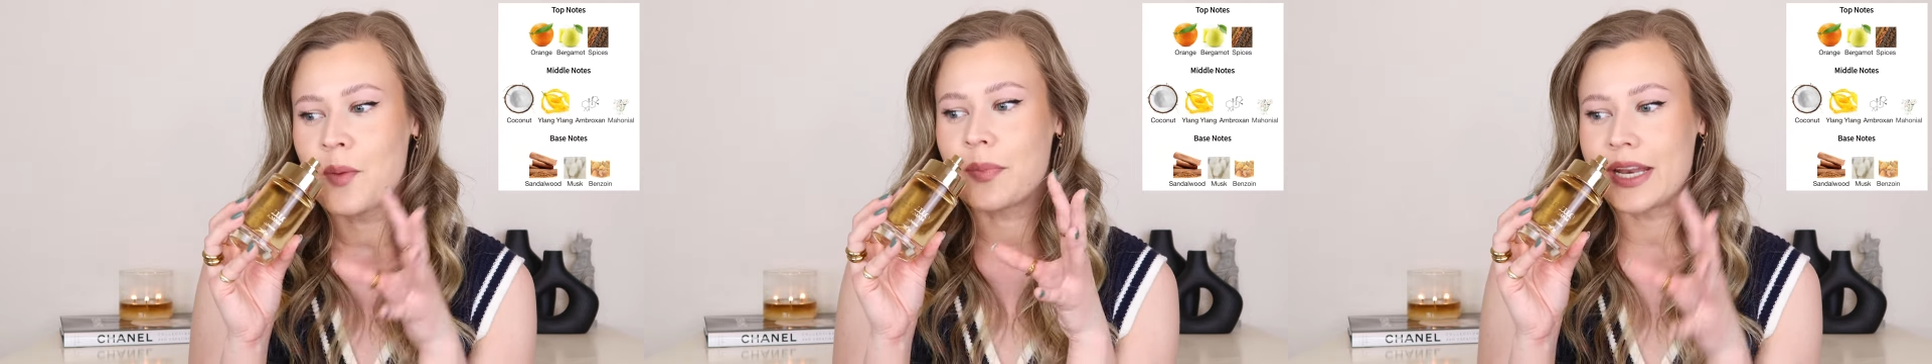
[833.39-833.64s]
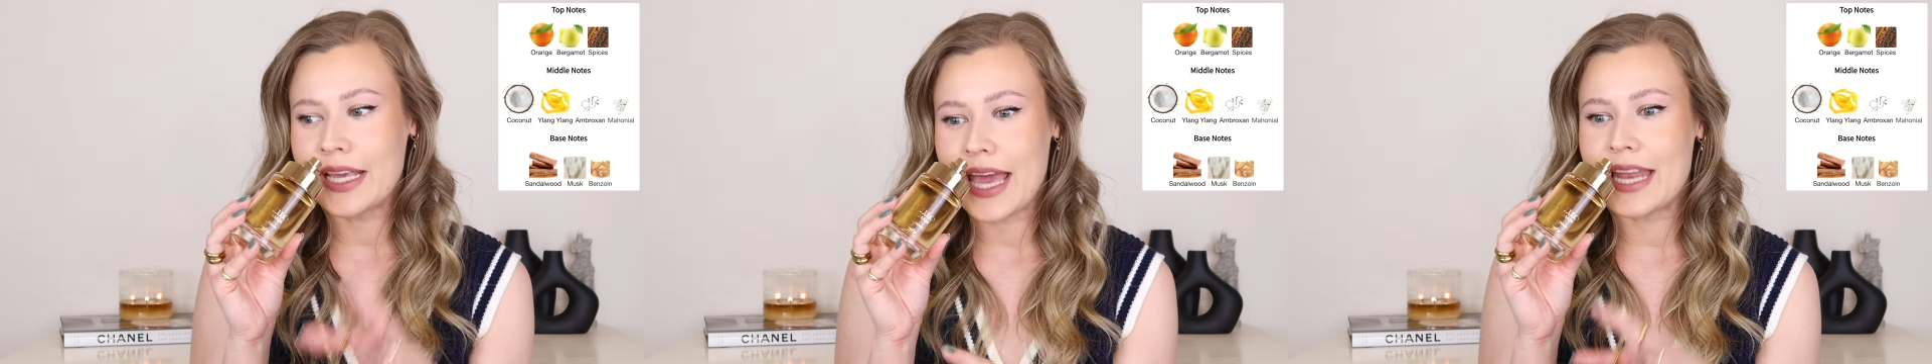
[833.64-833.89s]

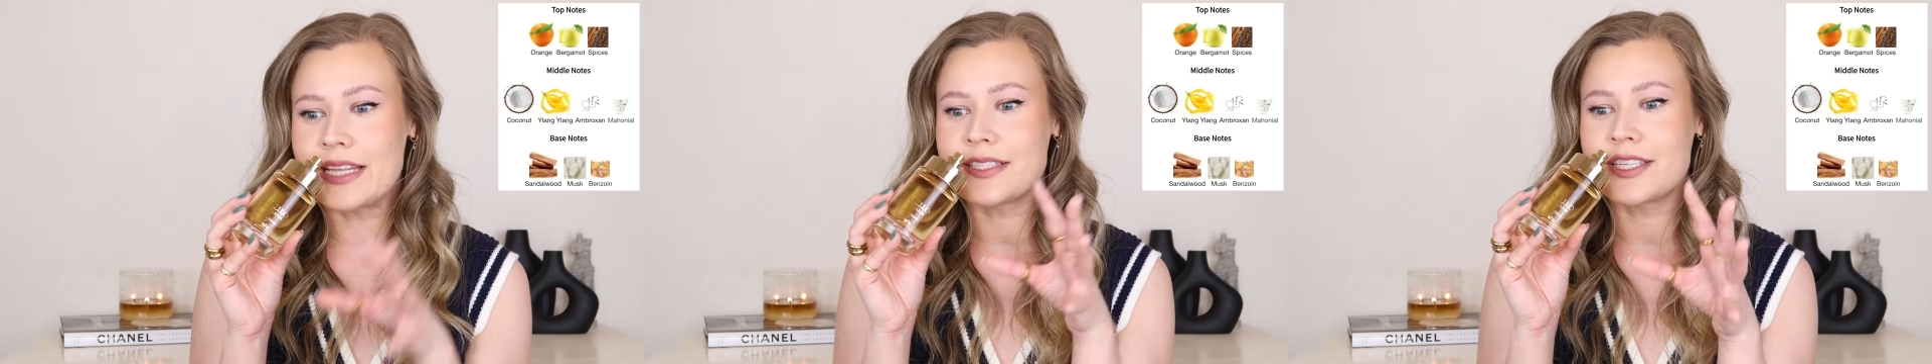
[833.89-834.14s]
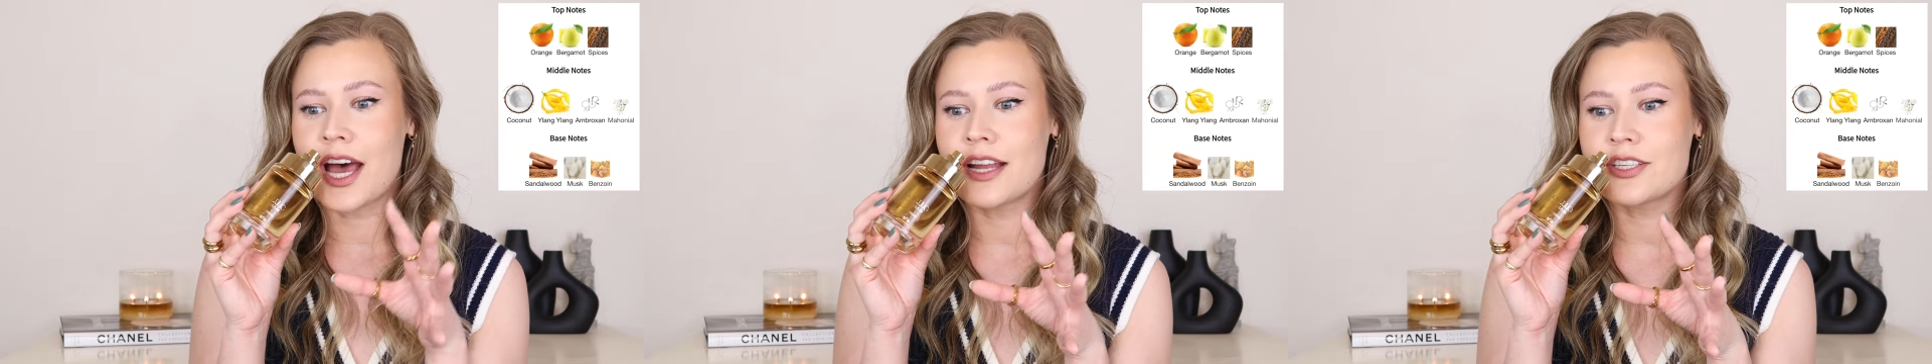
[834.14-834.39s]
But again,
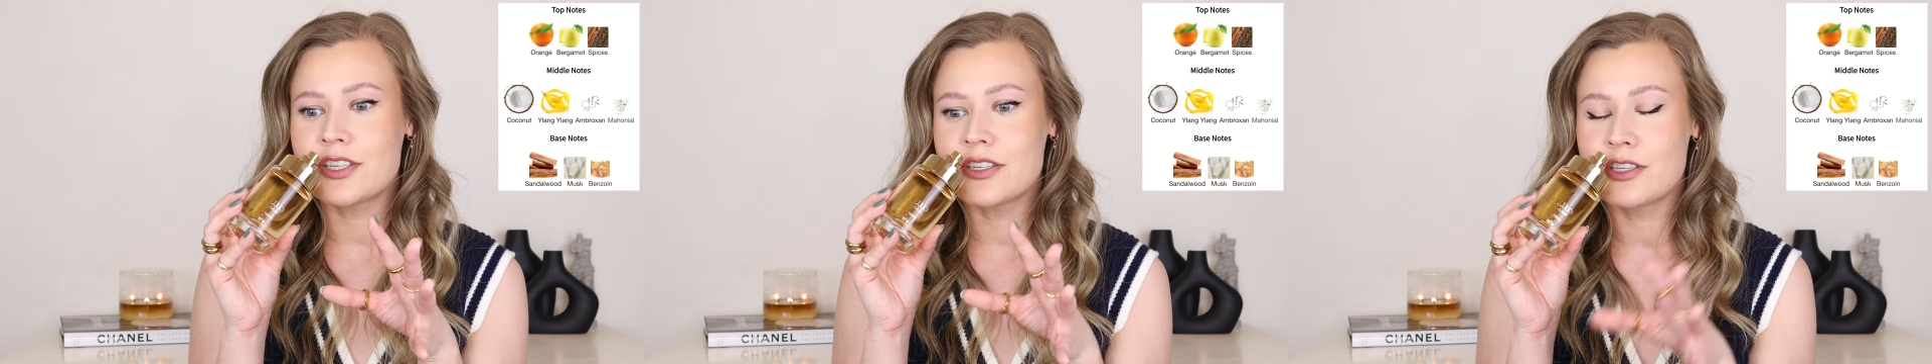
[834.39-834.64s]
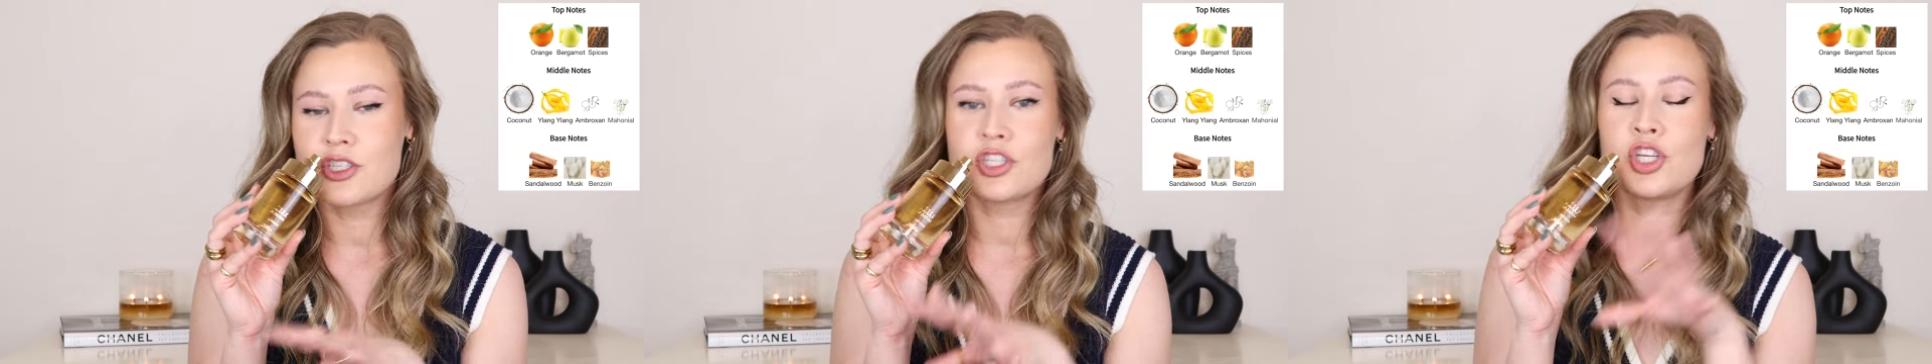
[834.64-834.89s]
it's not
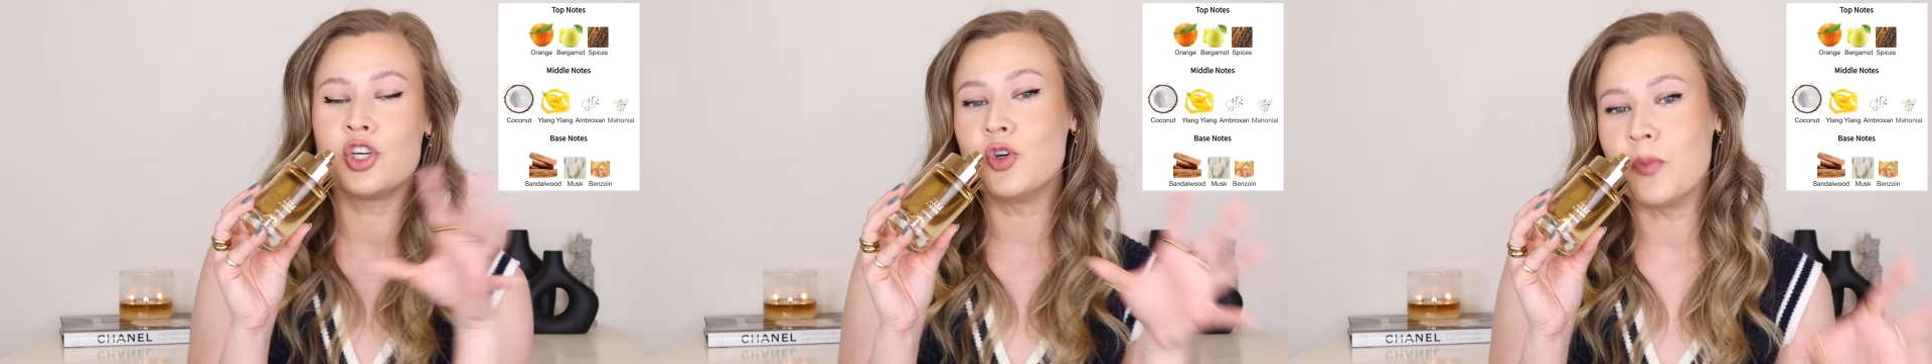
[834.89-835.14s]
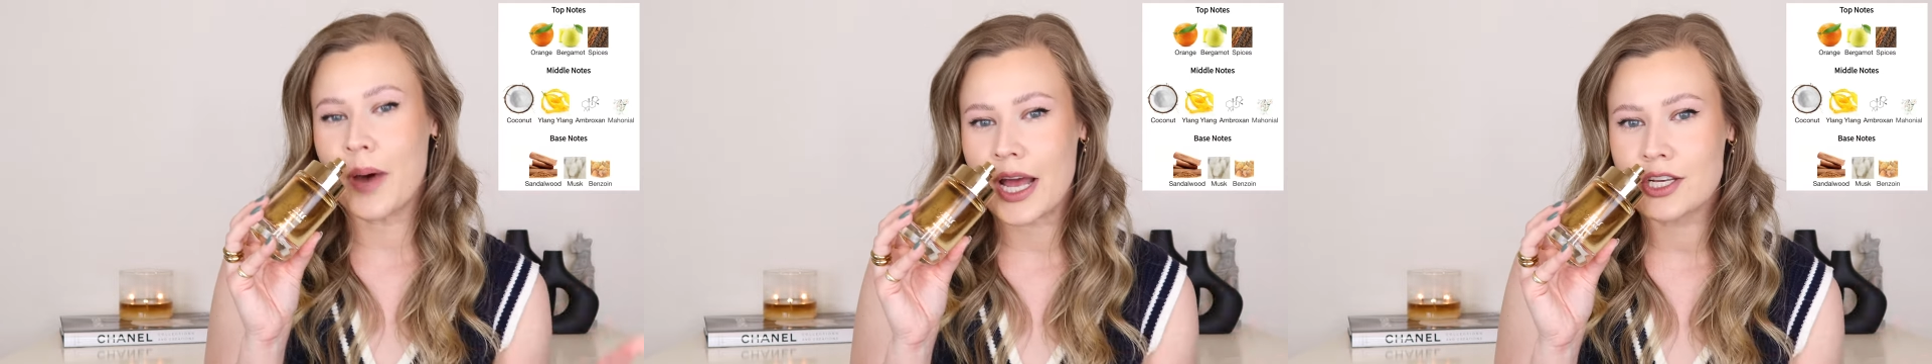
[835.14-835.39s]

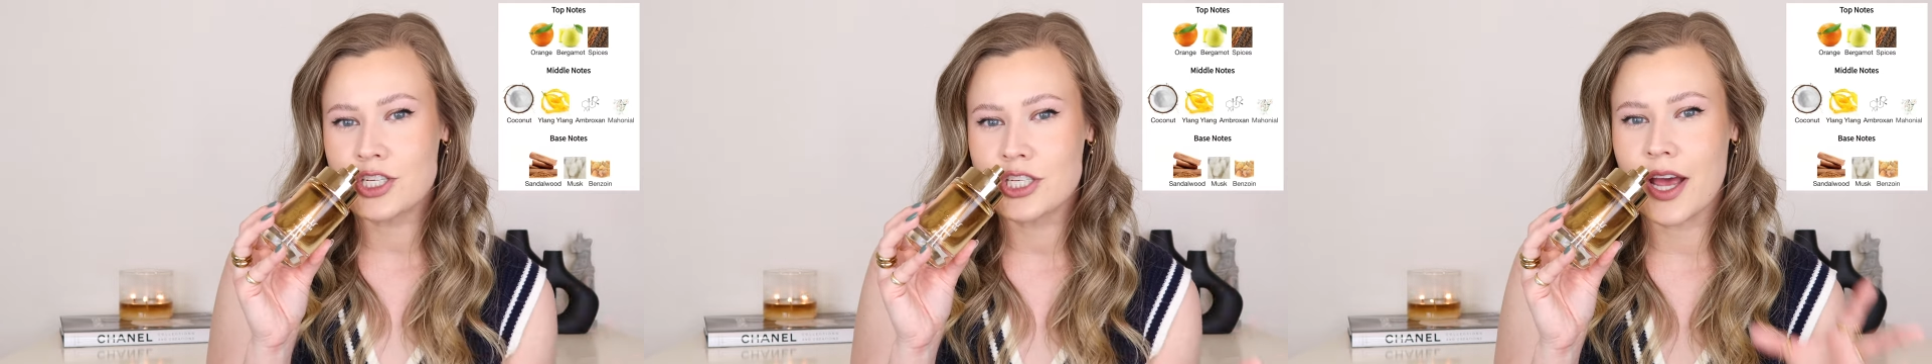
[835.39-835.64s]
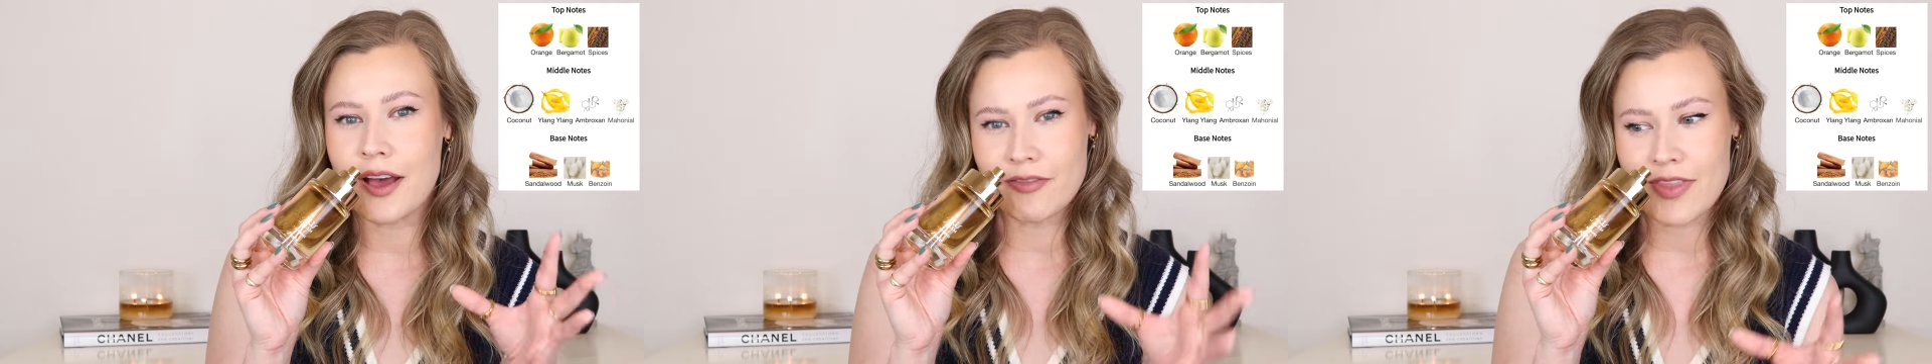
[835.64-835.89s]
too
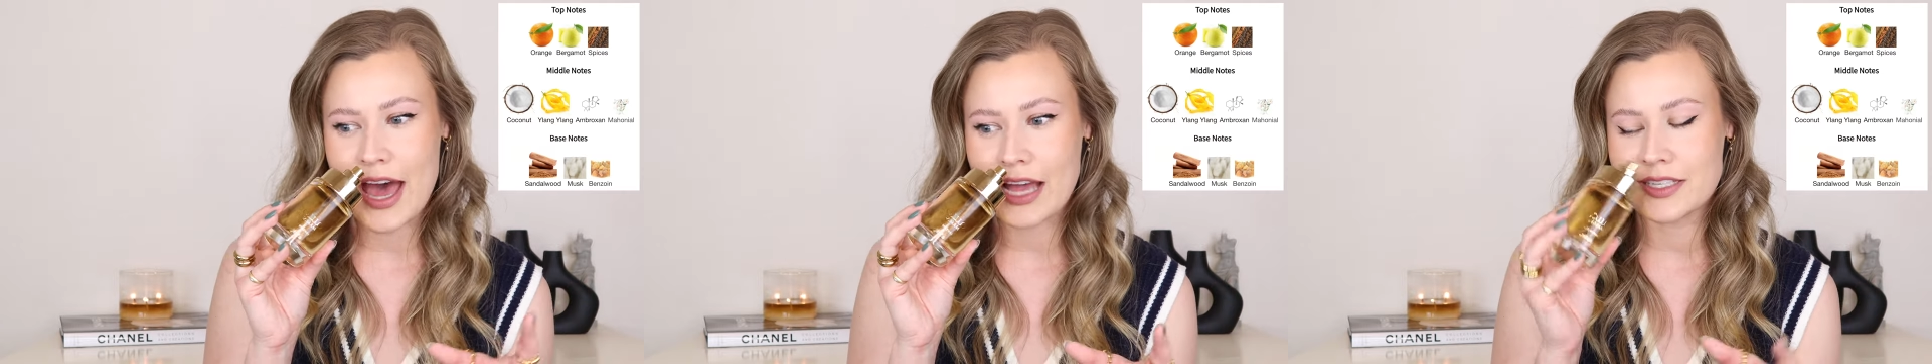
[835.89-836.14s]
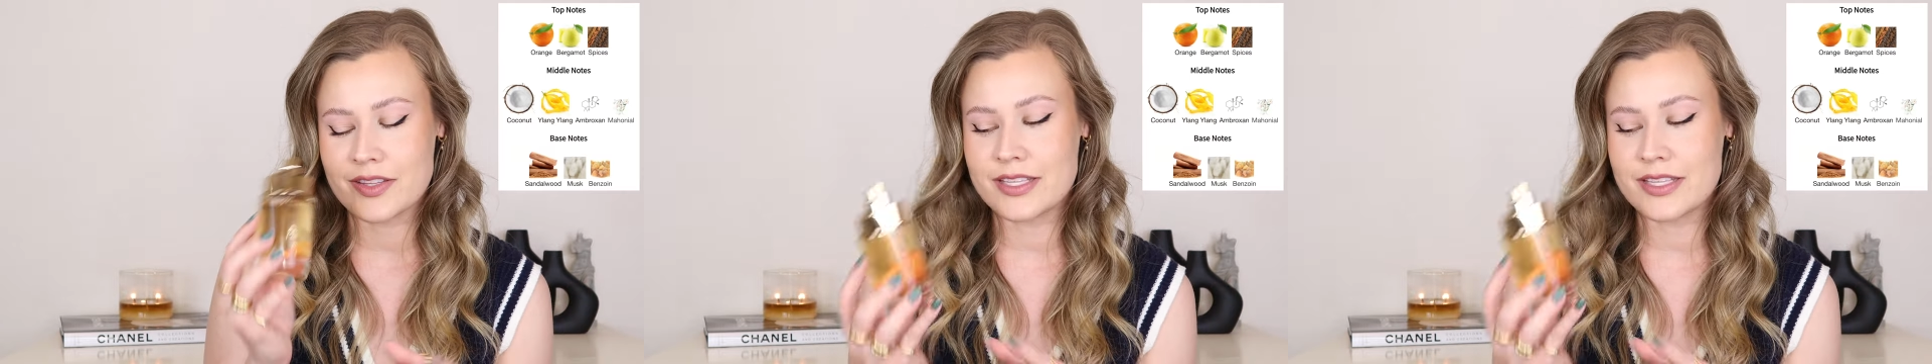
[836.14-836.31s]
much of that.